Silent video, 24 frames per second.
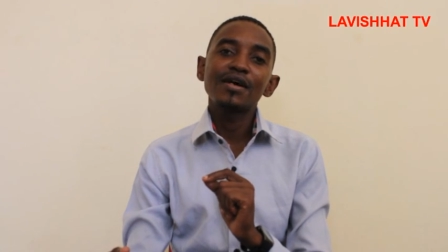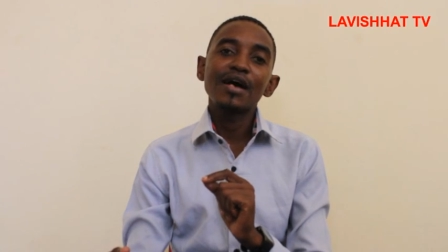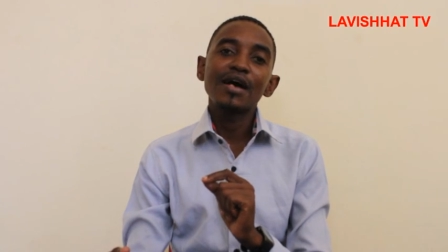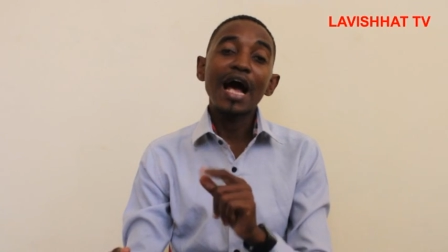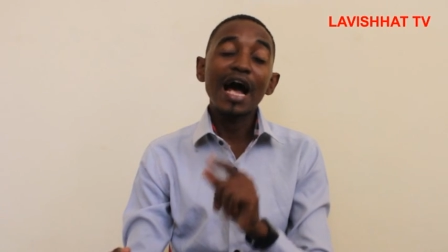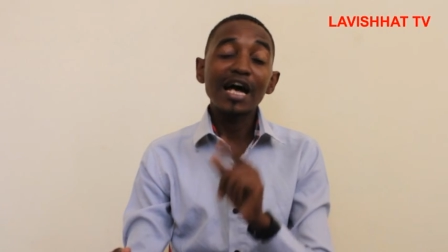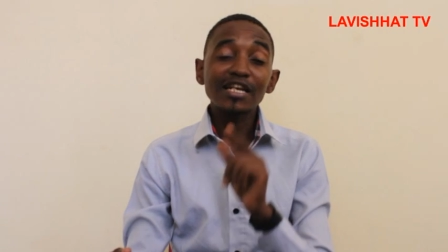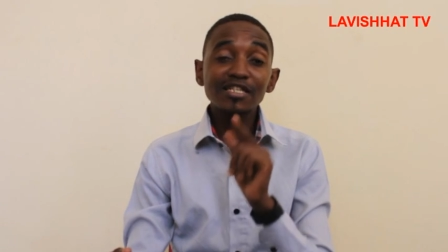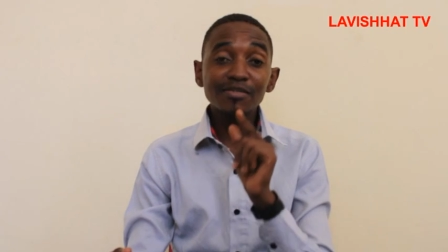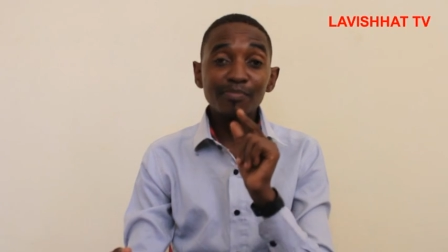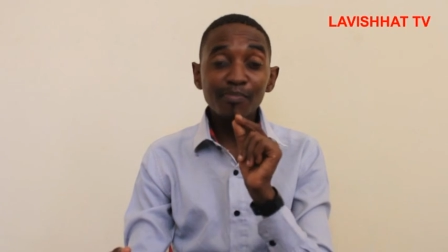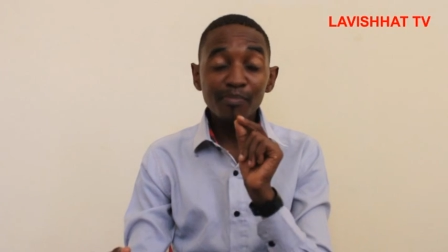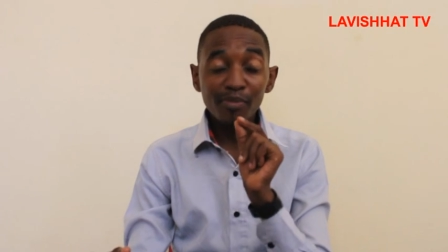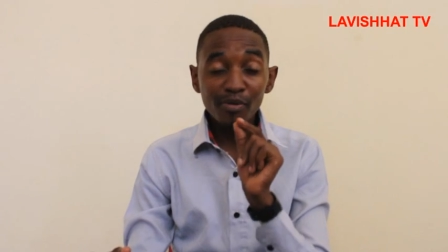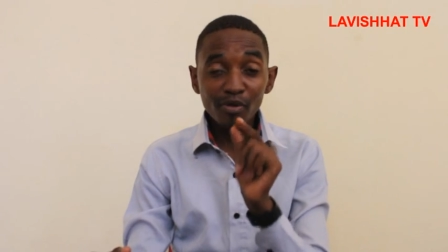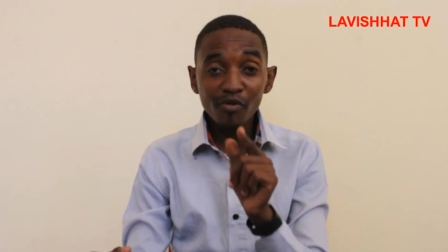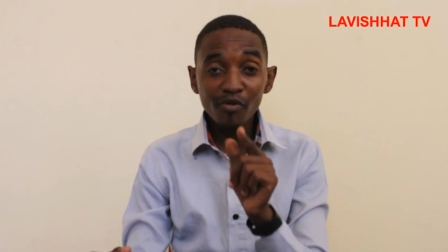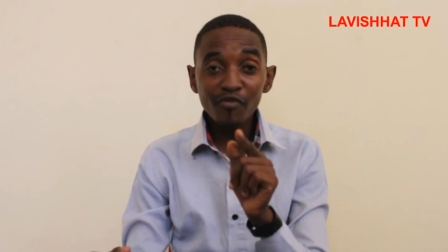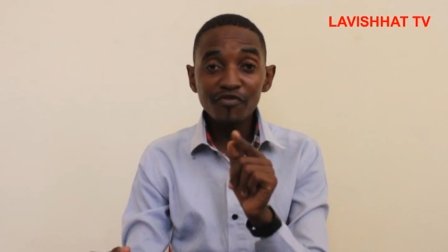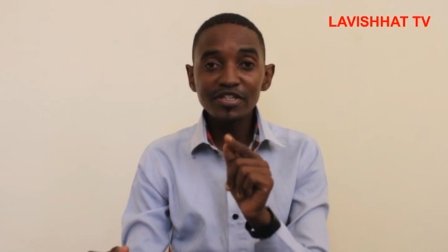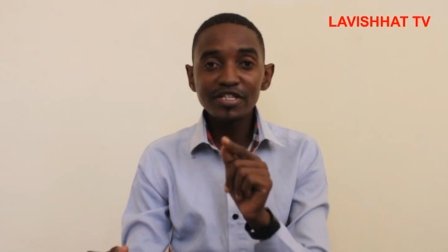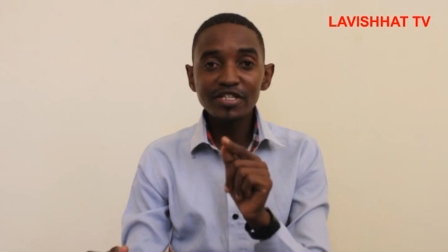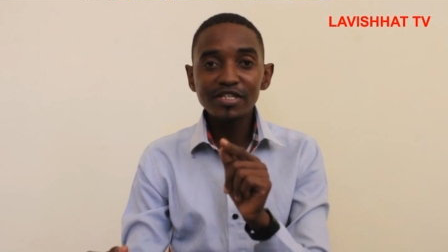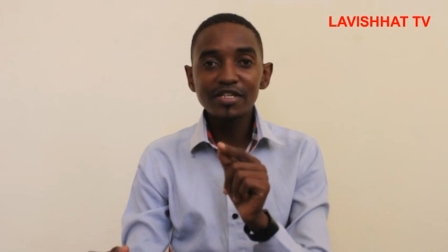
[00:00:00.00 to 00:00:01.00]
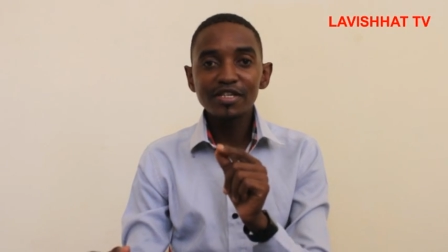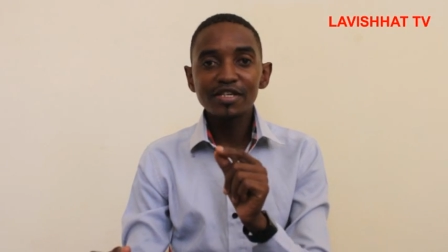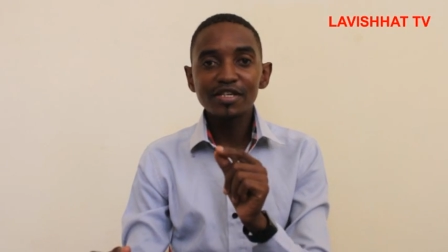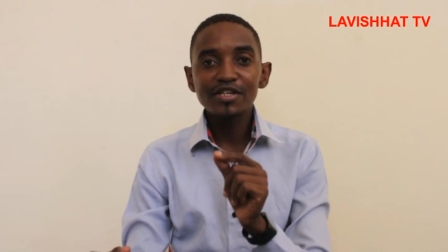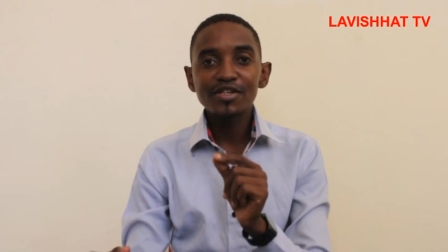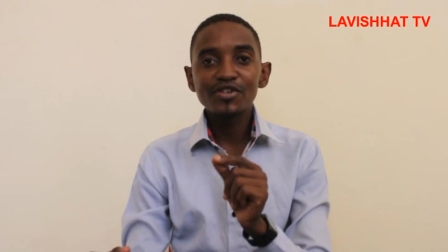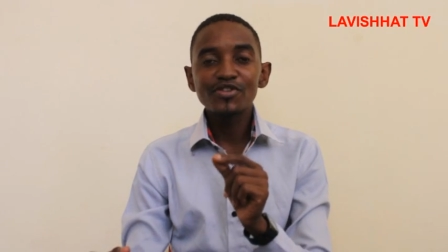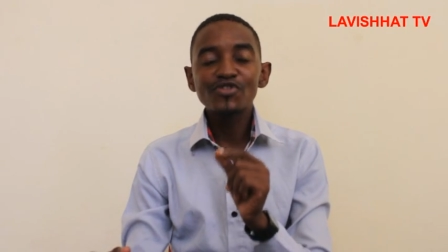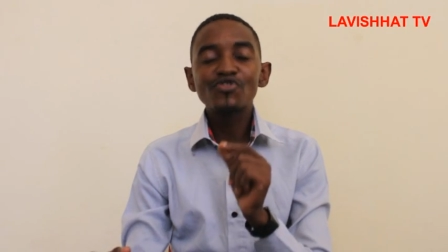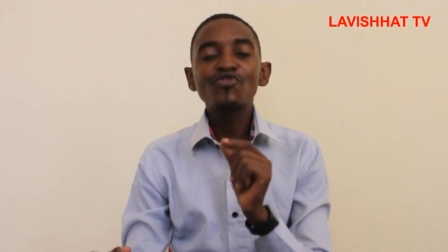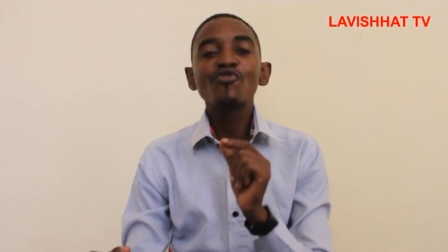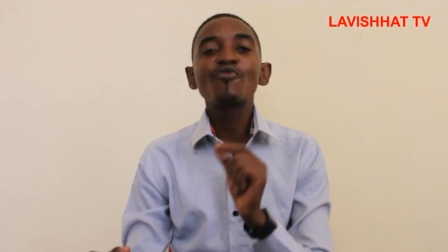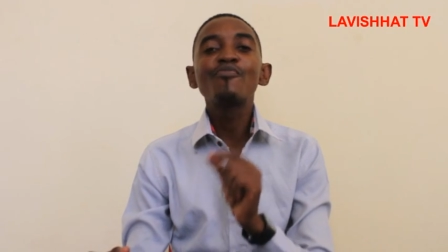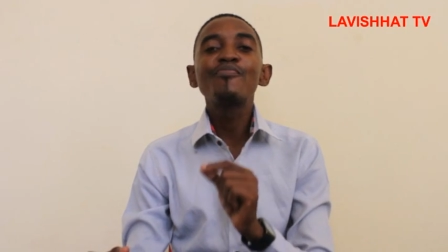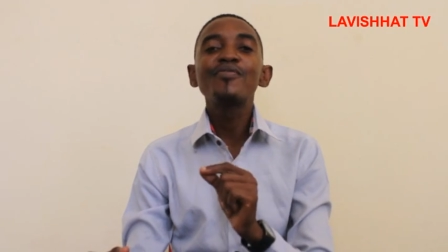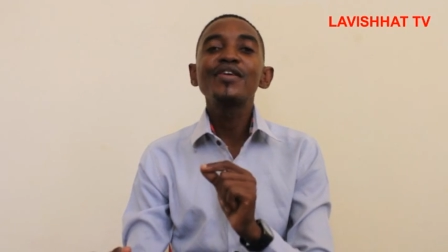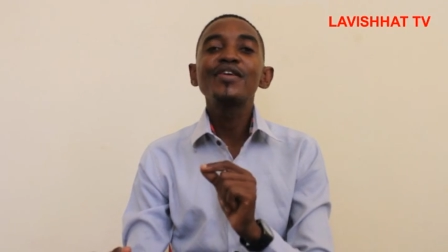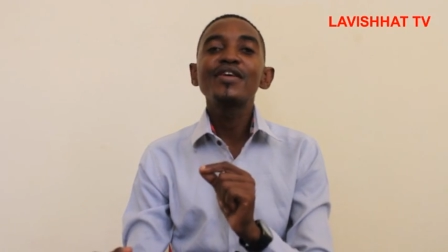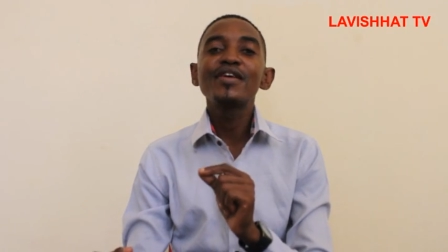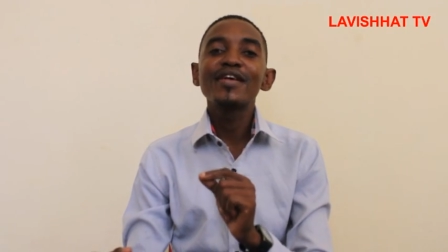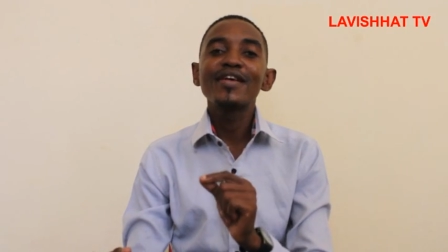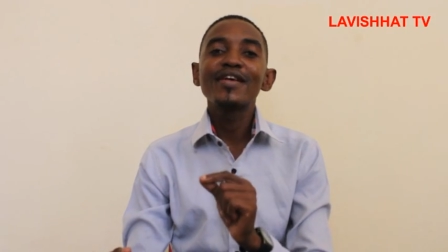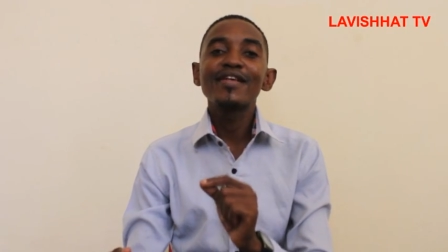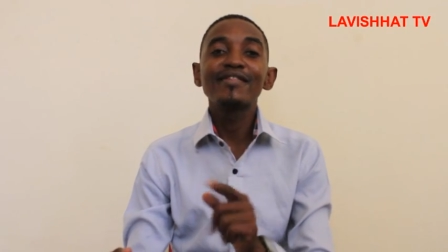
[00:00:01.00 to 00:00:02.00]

has proved to be